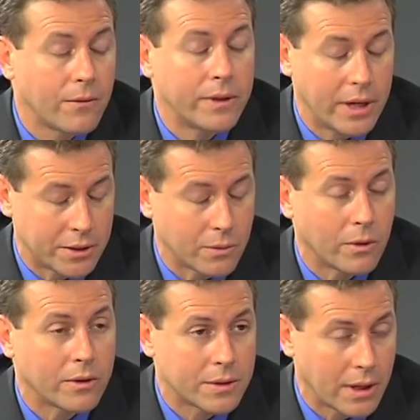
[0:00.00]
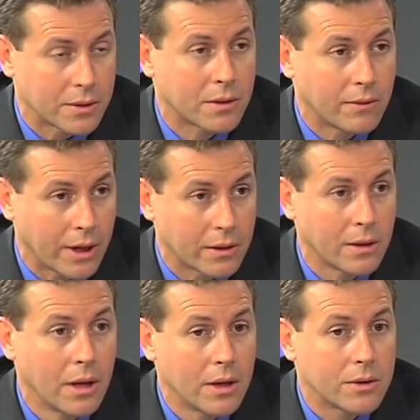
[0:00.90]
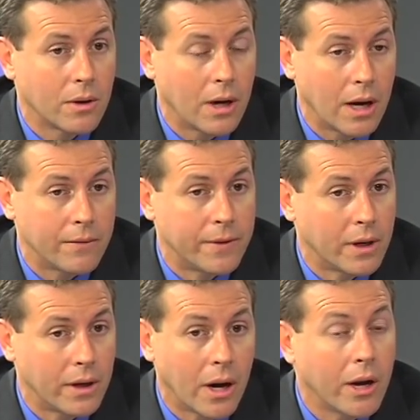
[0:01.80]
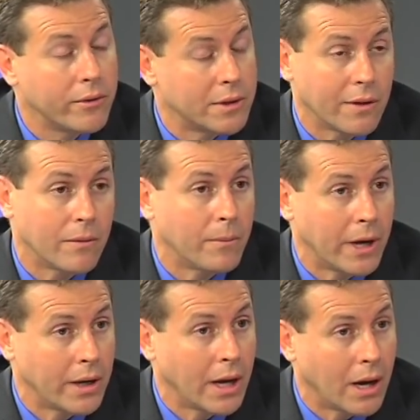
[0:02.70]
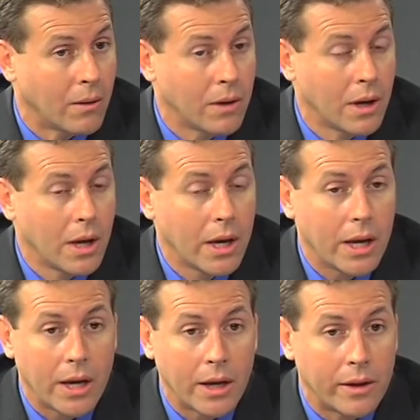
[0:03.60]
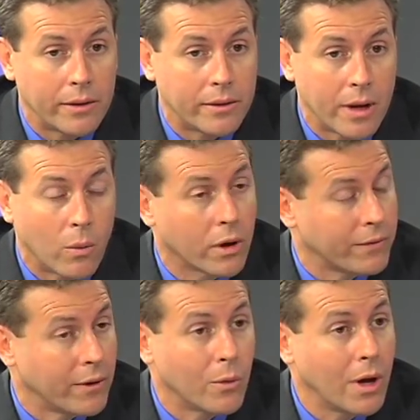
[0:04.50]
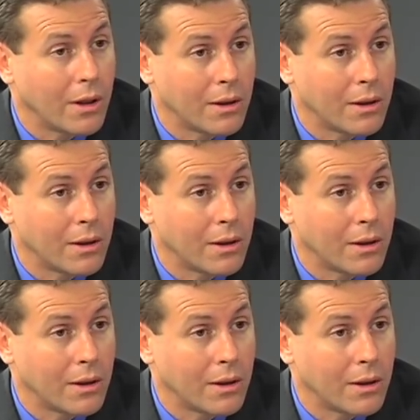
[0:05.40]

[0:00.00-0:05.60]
For denture wearers, yes, correct. So I've done hundreds of them by now, and they work very well.